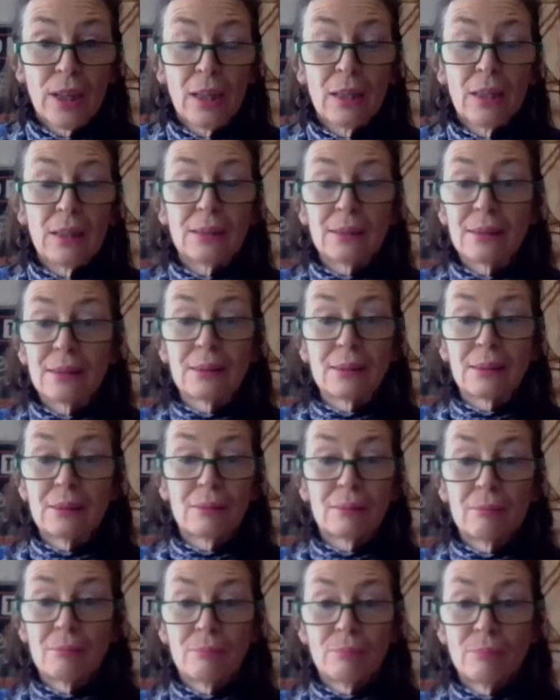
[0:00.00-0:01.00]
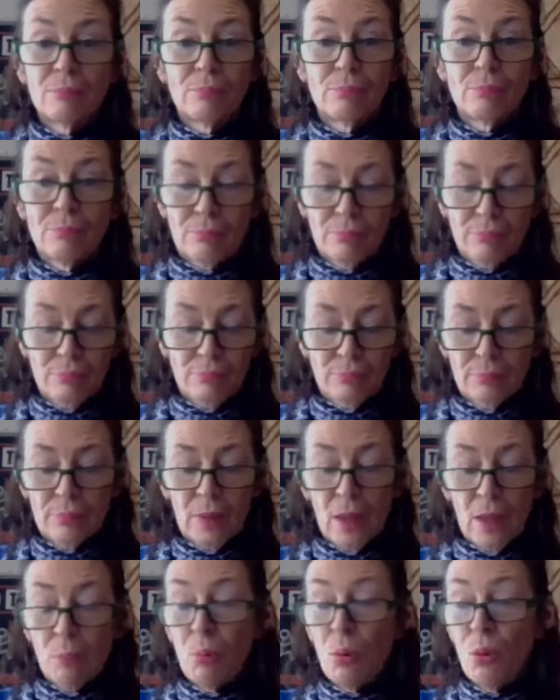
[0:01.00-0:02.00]
It's
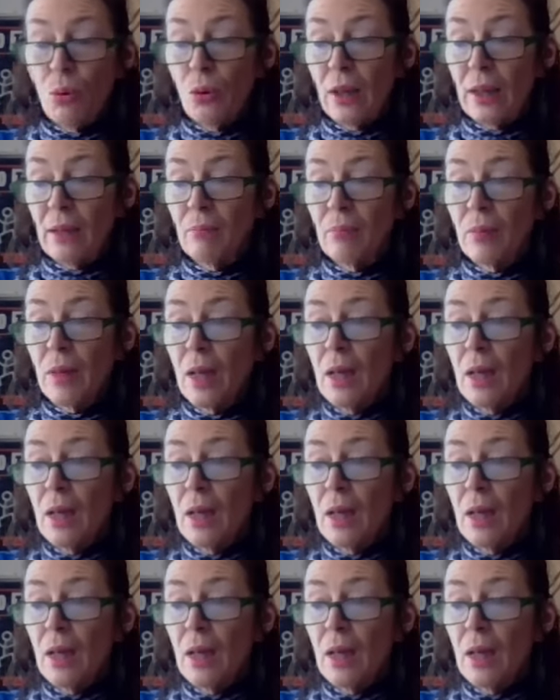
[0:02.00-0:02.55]
appalling.